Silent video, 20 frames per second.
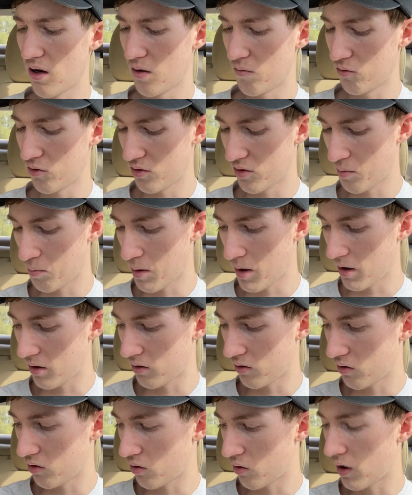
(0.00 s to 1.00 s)
just
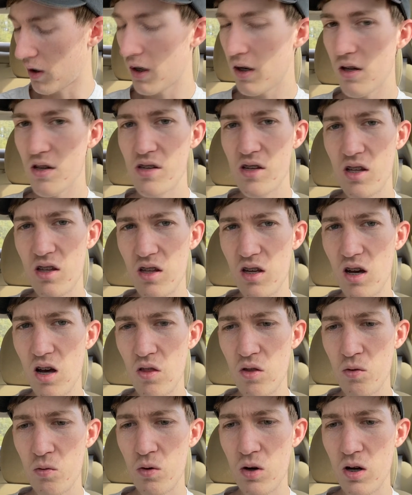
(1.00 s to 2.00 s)
depends. So I need to send the
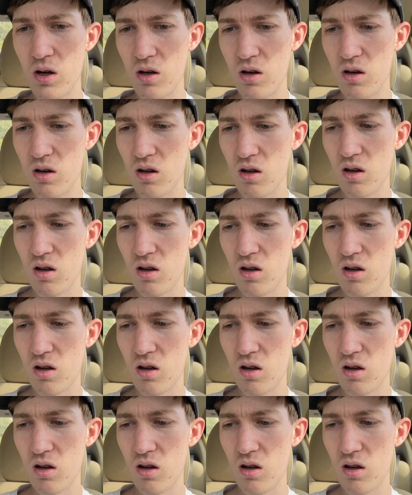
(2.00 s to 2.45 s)
other one